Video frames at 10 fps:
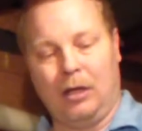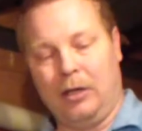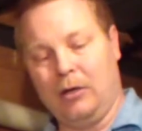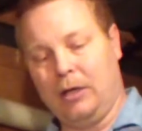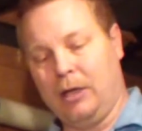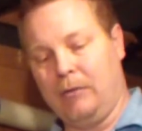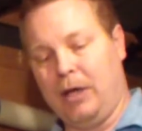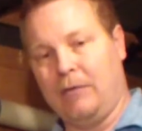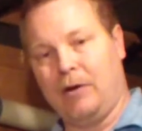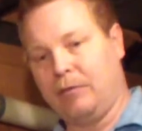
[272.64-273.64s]
Here again we
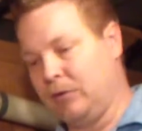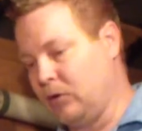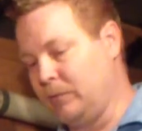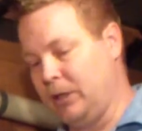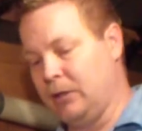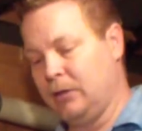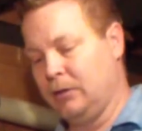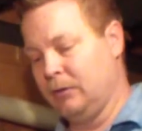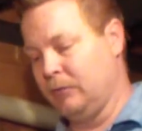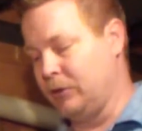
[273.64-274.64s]
have our flow meter,
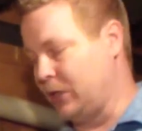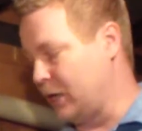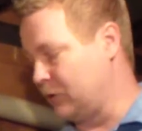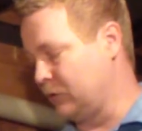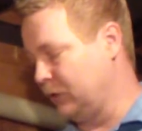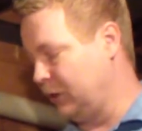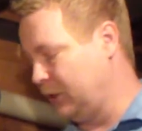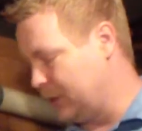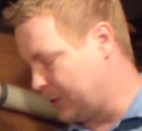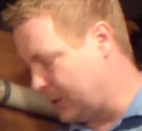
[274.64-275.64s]
which actually
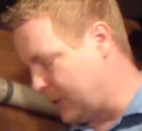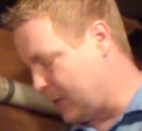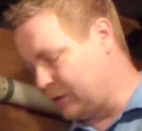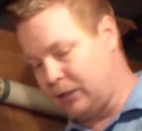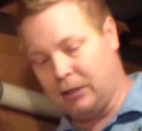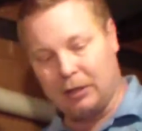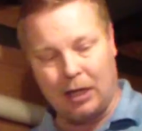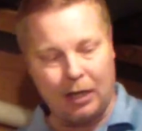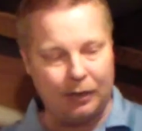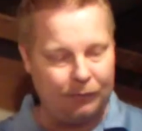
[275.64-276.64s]
does connect in
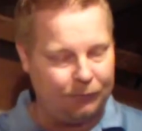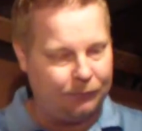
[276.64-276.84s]
line.